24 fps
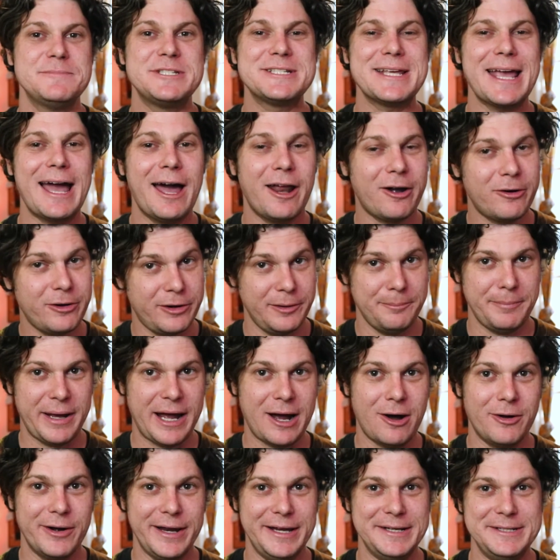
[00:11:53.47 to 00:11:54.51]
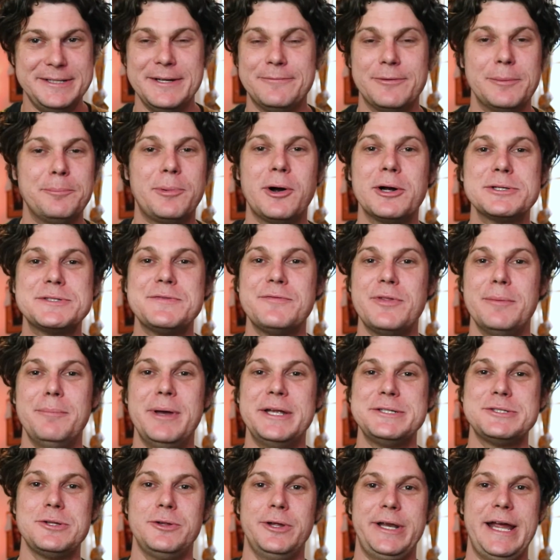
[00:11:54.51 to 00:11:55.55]
scattered about in different parts of the
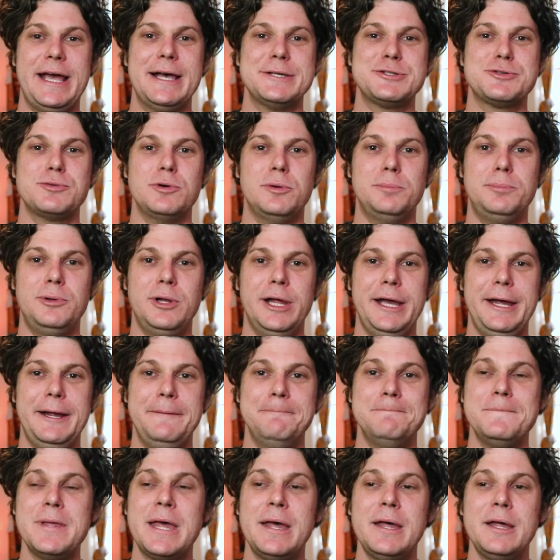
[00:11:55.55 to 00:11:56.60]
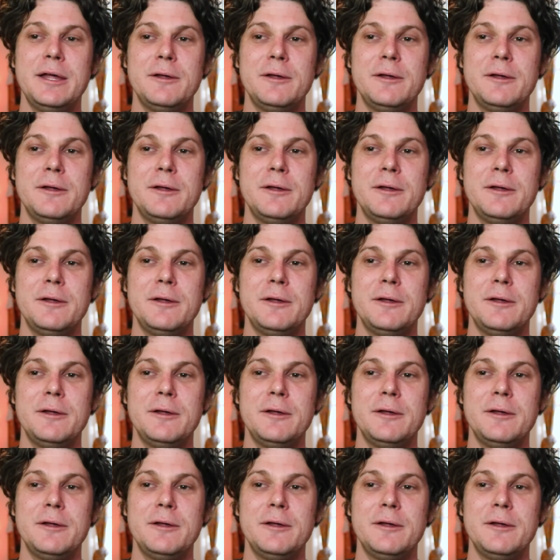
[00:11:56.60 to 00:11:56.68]
mental and astral plane,